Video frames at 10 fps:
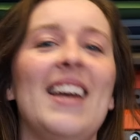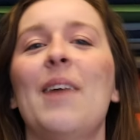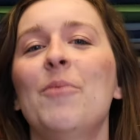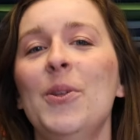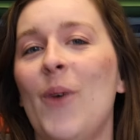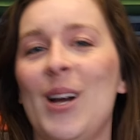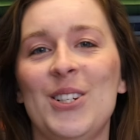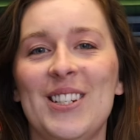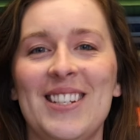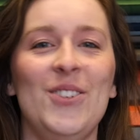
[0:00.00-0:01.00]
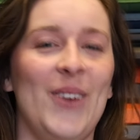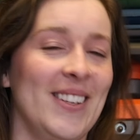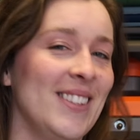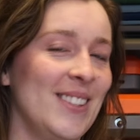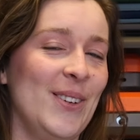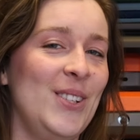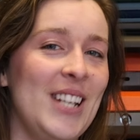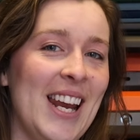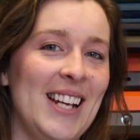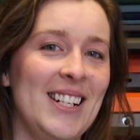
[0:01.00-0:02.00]
and I'm with Washington Trails
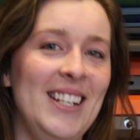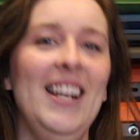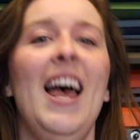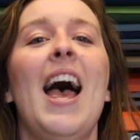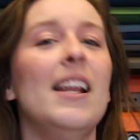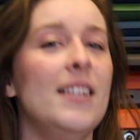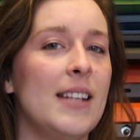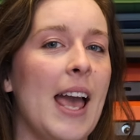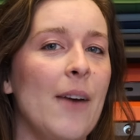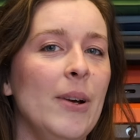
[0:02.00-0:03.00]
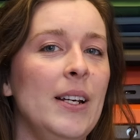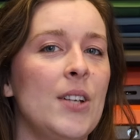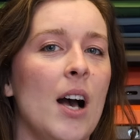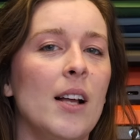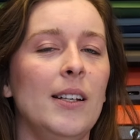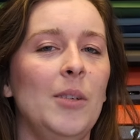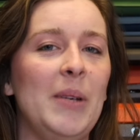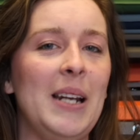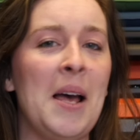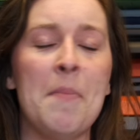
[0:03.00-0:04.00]
Association, and today we're going to talk a little
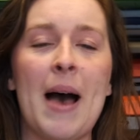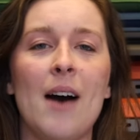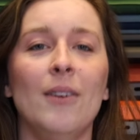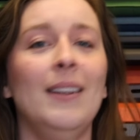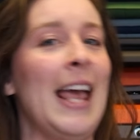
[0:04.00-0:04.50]
bit about